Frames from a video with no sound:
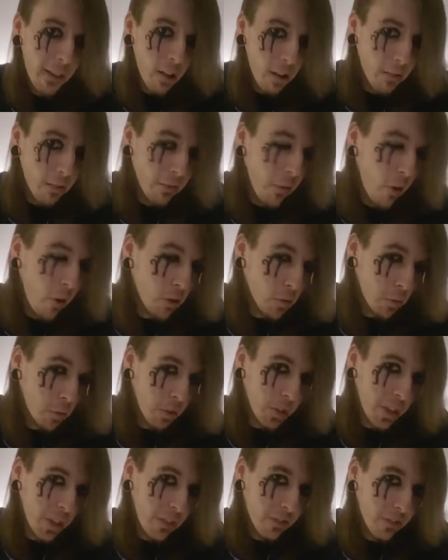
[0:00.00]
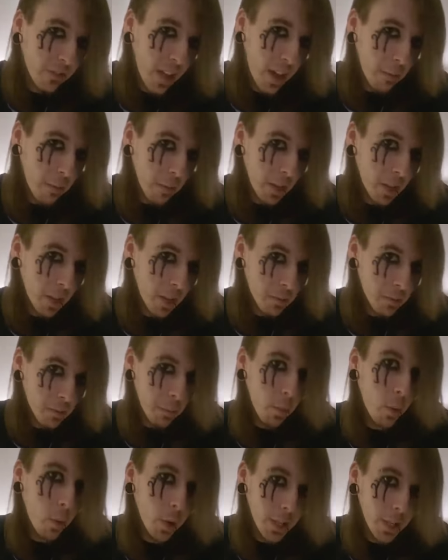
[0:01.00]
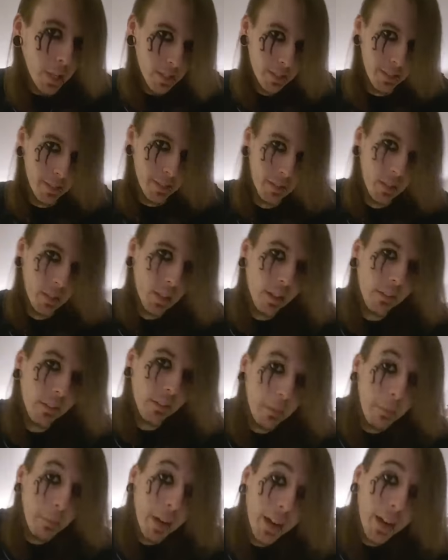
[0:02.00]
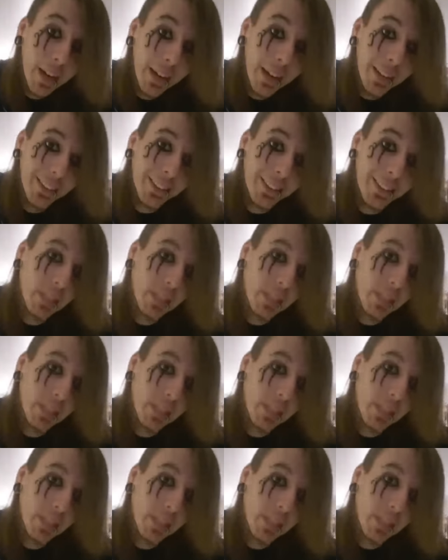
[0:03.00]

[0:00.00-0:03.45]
A false belief then becomes a poison of the mind